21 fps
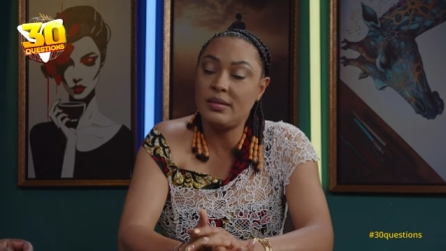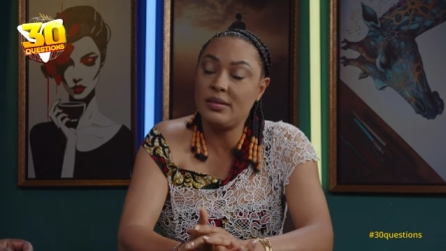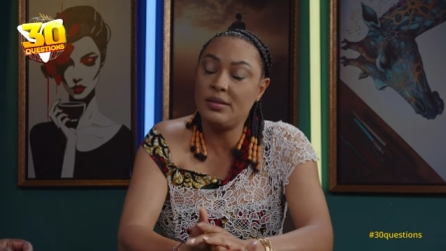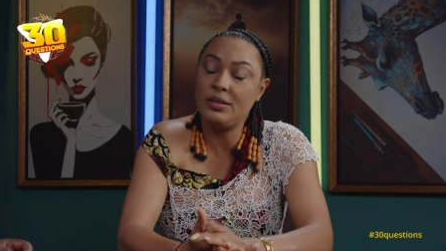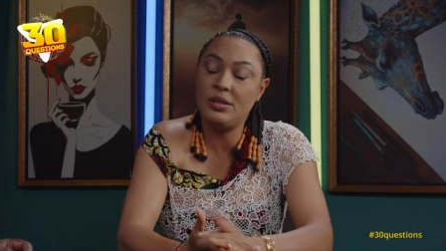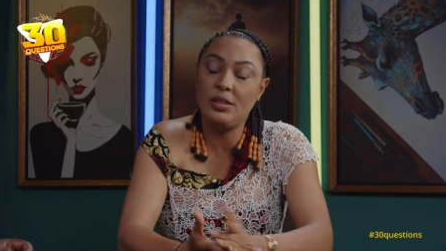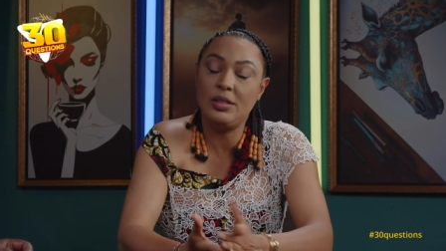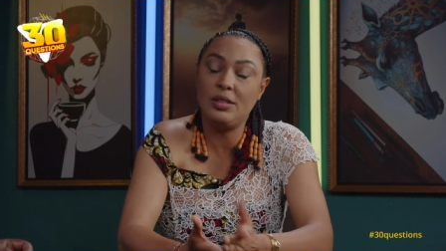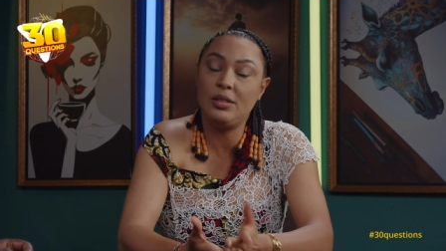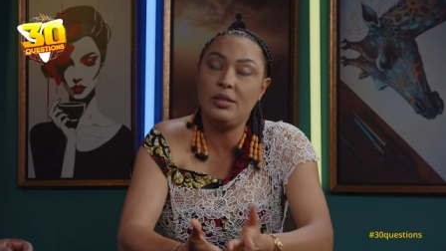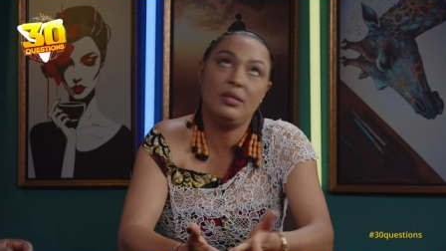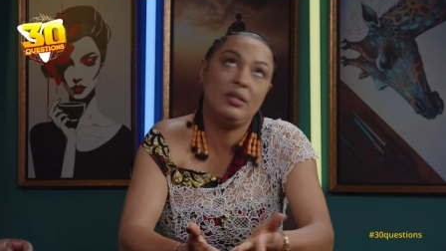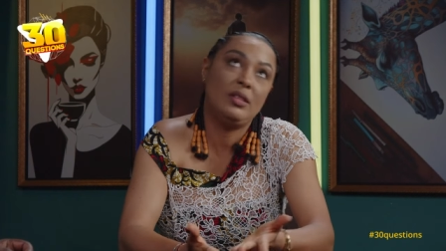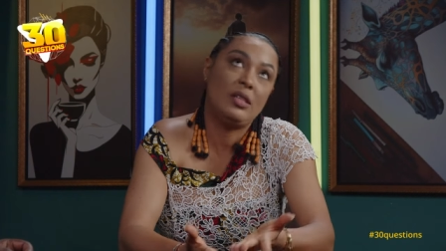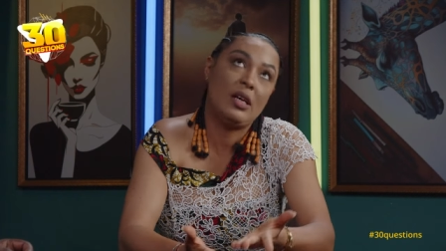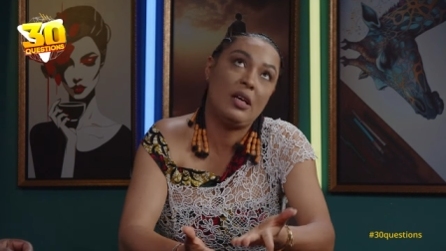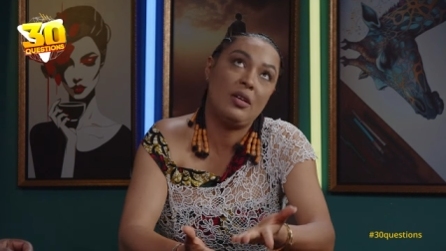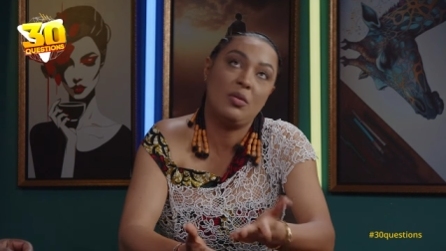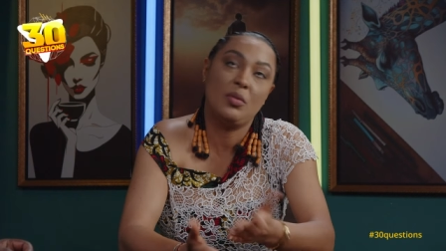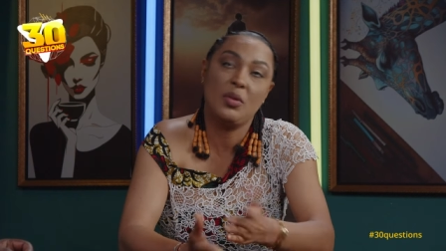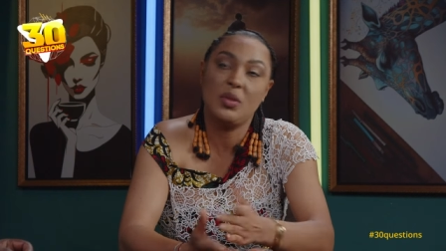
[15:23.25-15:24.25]
you
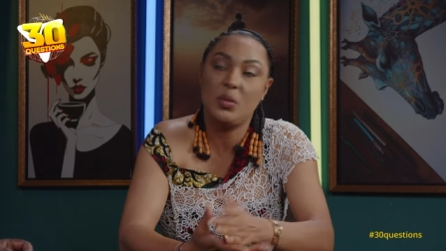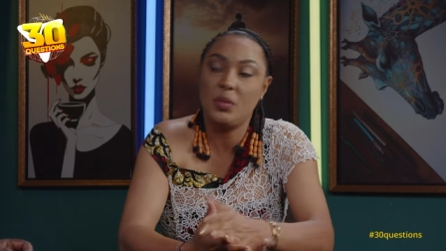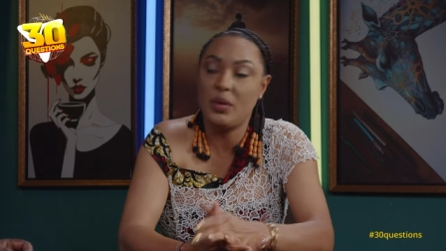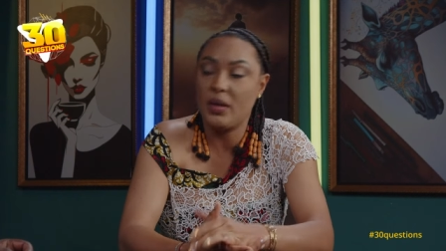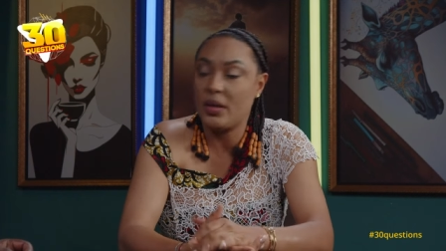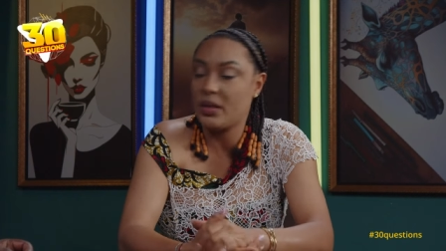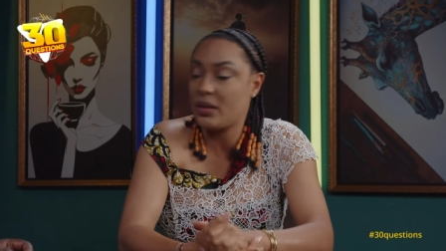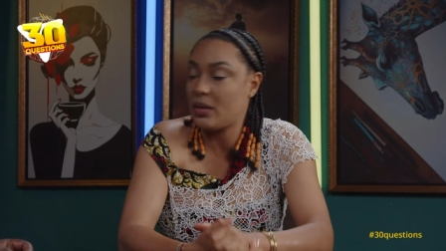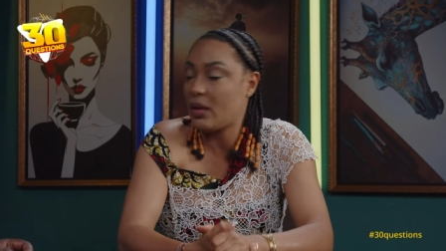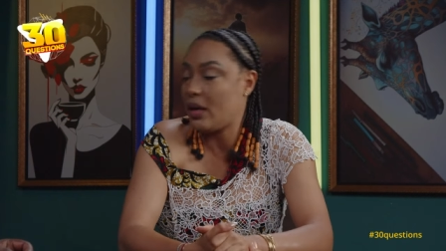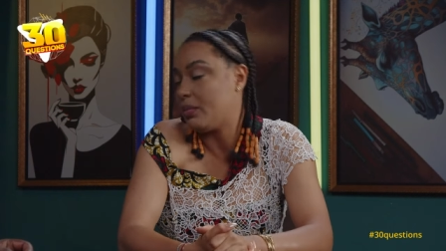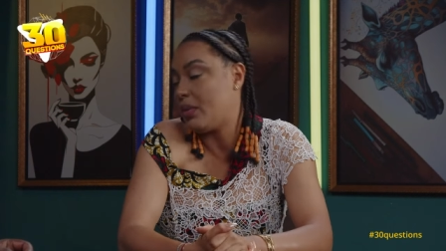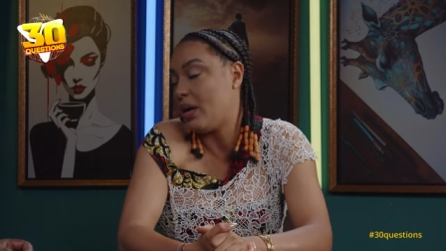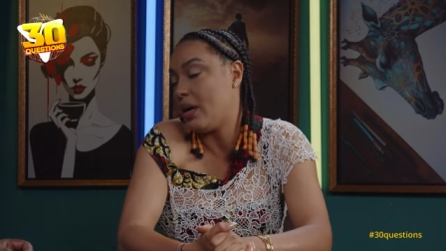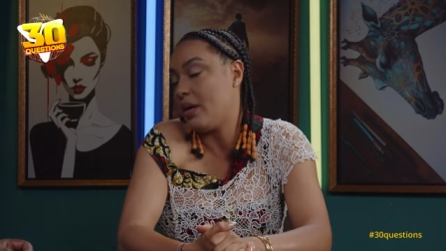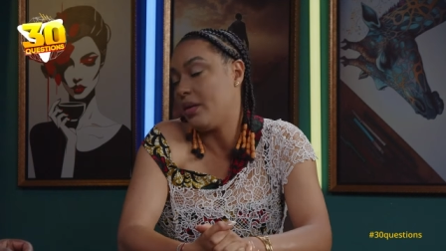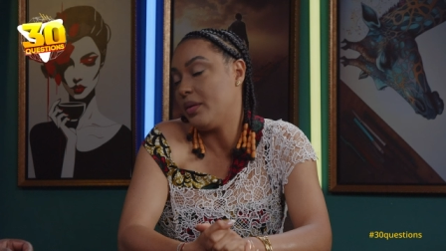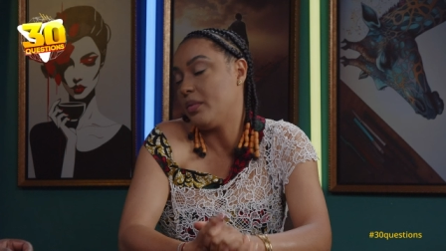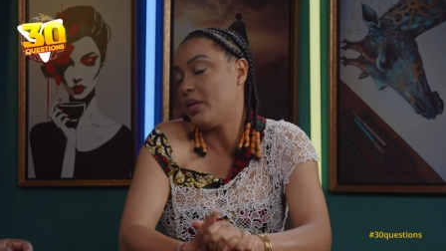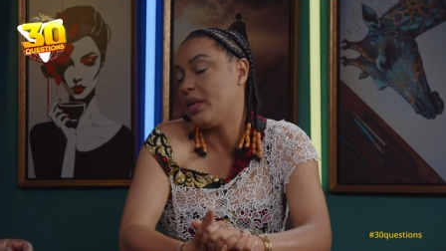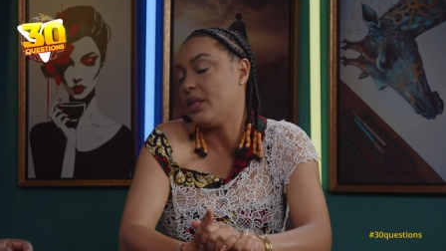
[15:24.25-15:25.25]
can't always be as
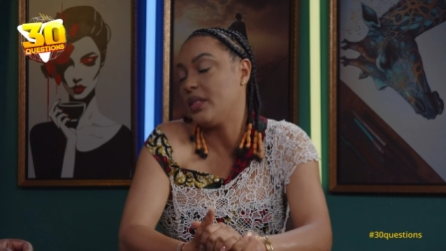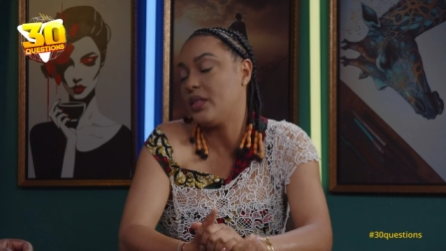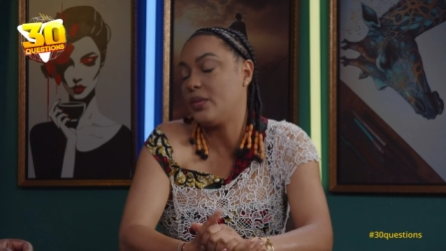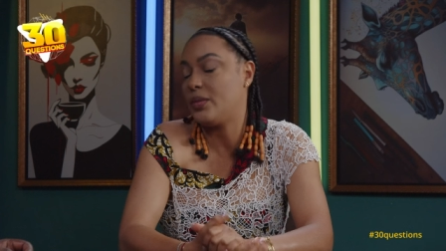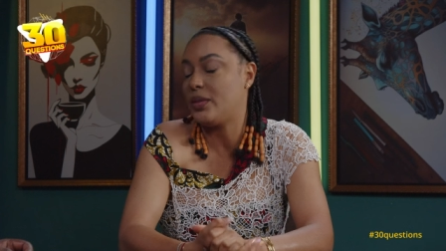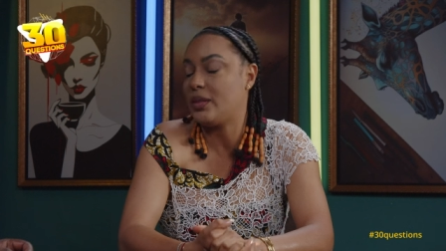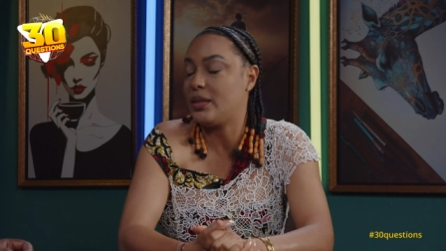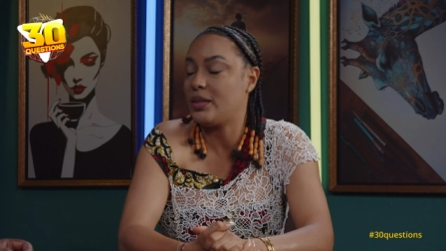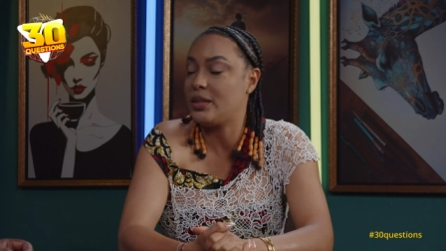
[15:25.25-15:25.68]
power with my speed.